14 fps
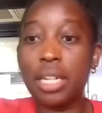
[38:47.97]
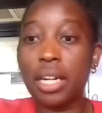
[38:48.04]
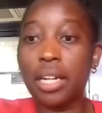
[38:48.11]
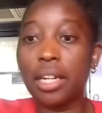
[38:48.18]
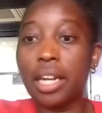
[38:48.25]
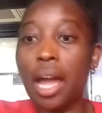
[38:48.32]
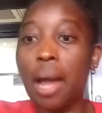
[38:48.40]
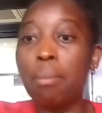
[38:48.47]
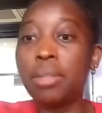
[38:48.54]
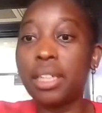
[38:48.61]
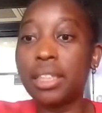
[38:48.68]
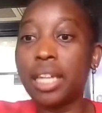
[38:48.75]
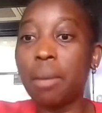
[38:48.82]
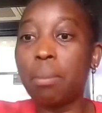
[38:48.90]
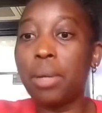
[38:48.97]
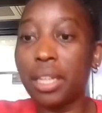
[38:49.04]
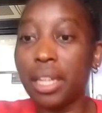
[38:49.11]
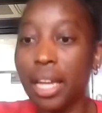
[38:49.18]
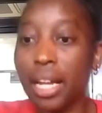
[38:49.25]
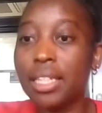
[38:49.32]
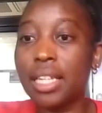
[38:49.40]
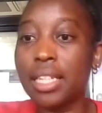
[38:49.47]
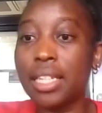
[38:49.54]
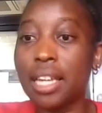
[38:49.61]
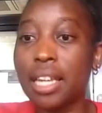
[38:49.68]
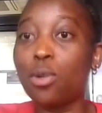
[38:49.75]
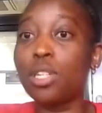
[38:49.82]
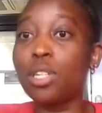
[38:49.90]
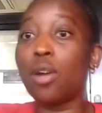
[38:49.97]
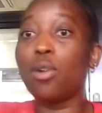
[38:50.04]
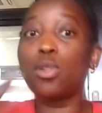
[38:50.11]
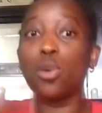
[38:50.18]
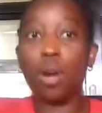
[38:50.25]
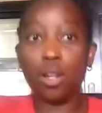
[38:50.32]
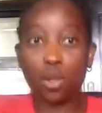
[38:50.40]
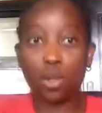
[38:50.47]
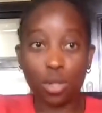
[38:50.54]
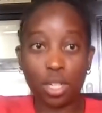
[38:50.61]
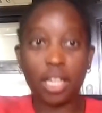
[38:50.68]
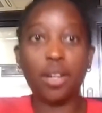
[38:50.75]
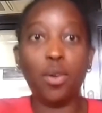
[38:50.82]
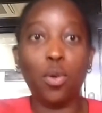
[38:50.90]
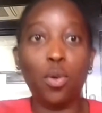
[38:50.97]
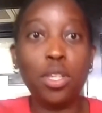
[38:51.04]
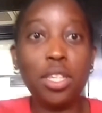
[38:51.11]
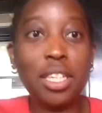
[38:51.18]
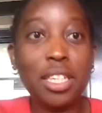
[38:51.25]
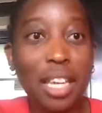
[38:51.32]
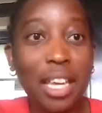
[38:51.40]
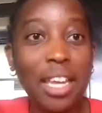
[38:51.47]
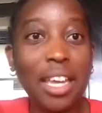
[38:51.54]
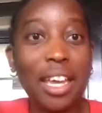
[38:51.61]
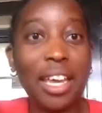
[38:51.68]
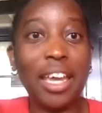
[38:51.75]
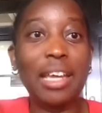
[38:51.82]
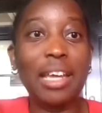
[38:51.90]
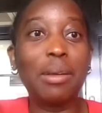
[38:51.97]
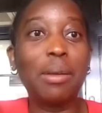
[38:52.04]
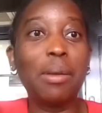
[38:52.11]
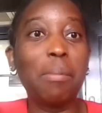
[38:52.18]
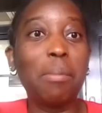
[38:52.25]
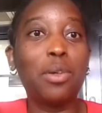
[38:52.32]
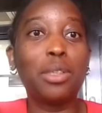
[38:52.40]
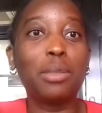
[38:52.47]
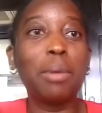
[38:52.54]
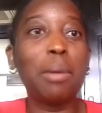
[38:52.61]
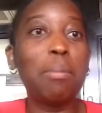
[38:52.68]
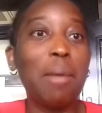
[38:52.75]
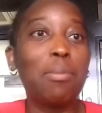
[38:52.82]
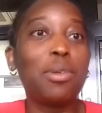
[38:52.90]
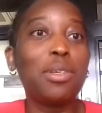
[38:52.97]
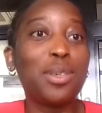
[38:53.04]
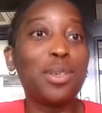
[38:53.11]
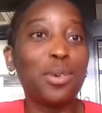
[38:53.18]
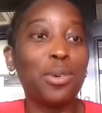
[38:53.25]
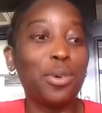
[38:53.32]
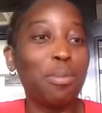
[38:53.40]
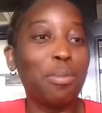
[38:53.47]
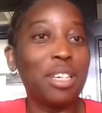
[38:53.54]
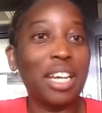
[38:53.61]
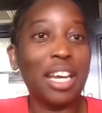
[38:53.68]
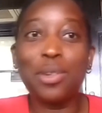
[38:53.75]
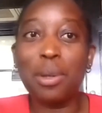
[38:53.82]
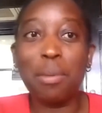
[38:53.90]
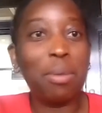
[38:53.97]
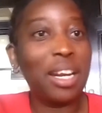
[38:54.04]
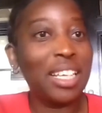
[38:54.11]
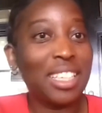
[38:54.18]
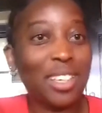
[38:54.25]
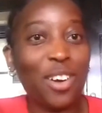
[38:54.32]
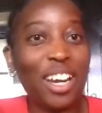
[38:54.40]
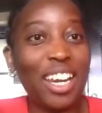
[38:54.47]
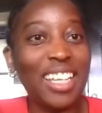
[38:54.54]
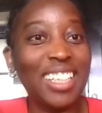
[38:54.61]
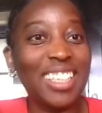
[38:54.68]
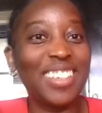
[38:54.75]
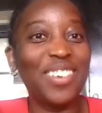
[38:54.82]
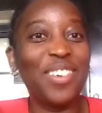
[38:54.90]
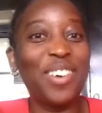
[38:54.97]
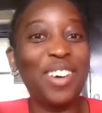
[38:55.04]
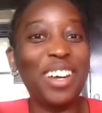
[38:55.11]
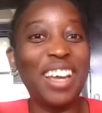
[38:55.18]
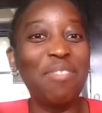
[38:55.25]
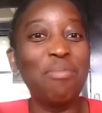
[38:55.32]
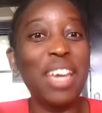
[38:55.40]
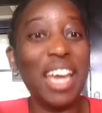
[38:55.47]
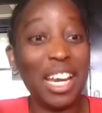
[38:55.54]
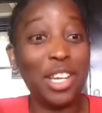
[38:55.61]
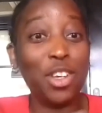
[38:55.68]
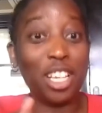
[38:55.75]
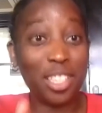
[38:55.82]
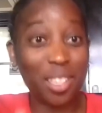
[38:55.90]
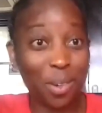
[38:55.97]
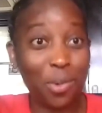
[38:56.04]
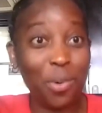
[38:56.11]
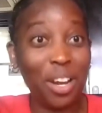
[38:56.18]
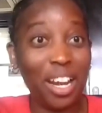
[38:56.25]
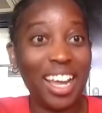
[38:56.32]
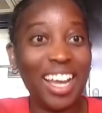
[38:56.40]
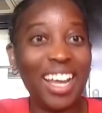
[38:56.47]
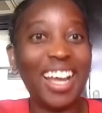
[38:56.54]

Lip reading: Mr. Kirini. I'm just typing the answers here because I also want to take notes because maybe I'm also trying to impress Collins, me and your school.